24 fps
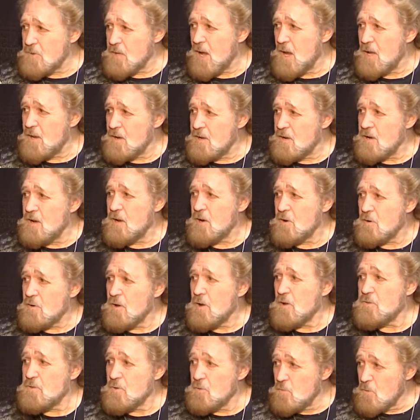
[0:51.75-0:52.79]
the guy that
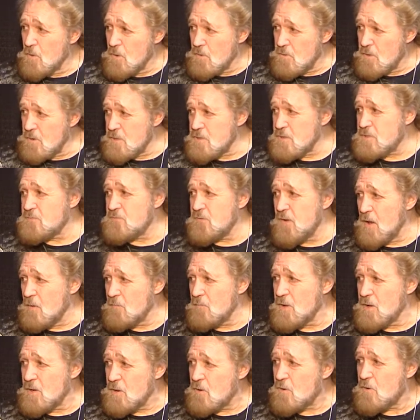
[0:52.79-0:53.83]
did The Wilderness
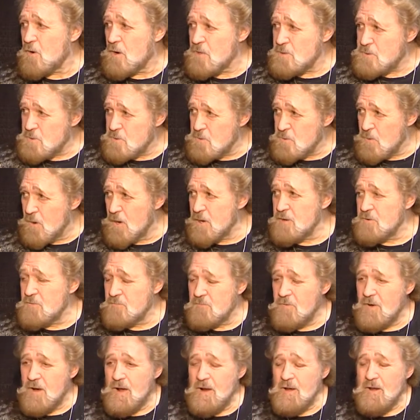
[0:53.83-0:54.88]
Family and Across the Great
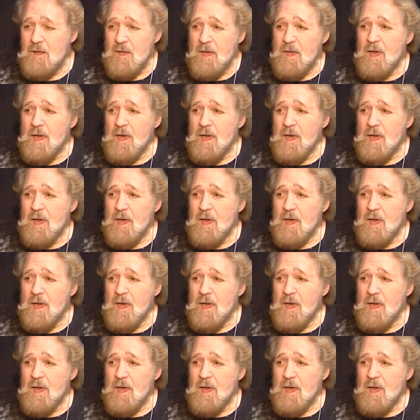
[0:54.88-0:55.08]
Divide.